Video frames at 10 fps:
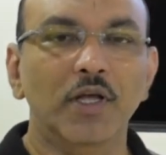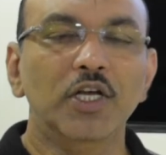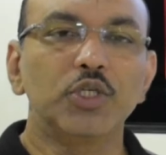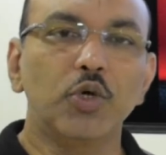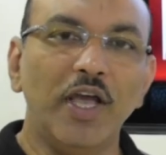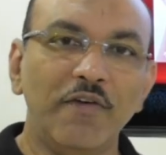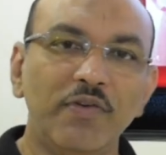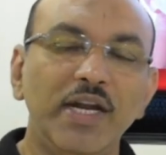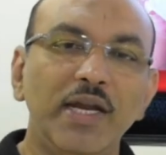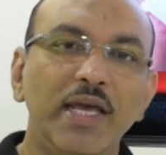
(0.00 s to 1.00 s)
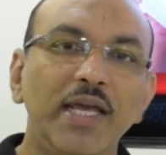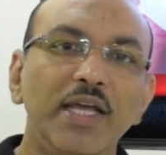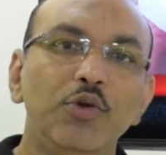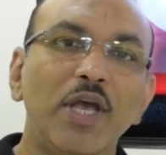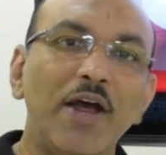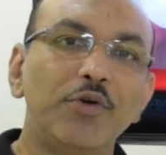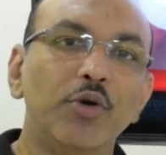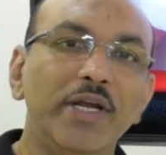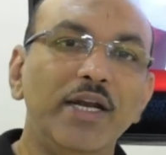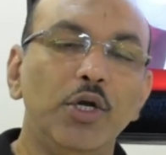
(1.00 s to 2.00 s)
So every day you have
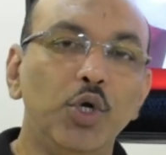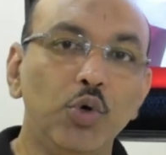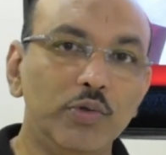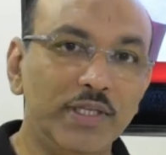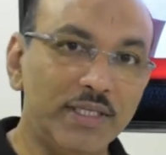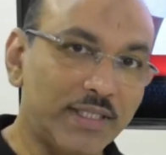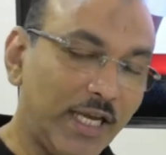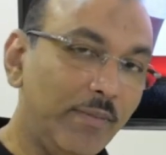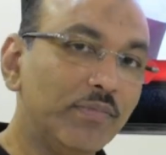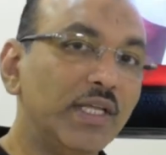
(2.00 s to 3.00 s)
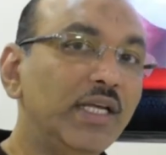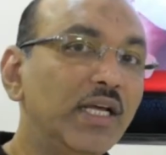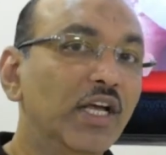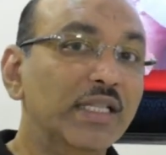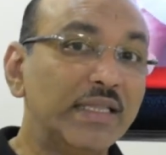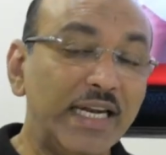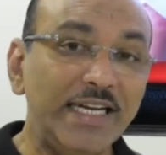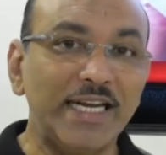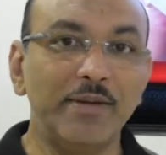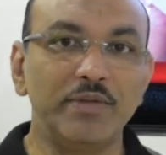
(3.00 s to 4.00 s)
to do the same thing
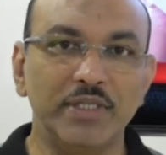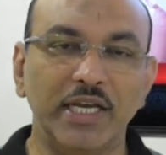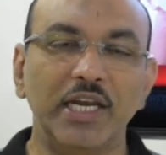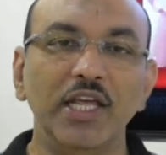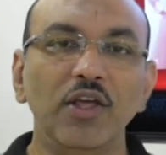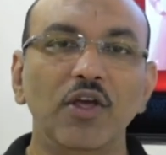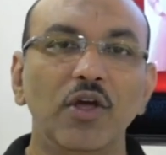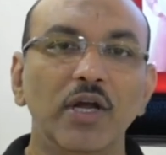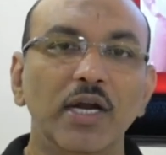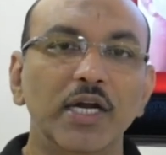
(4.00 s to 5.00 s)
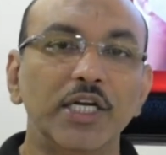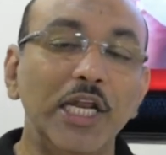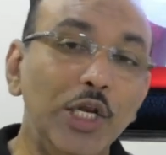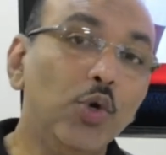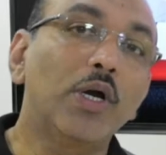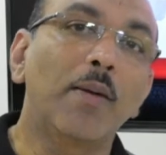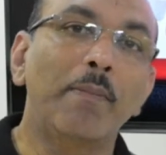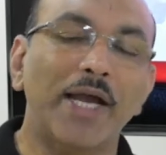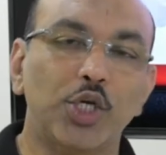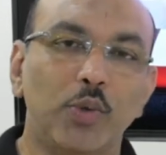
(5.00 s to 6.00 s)
3 times daily till you come
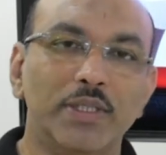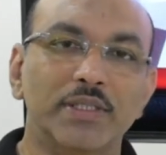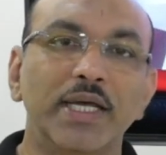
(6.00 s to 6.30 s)
back to us.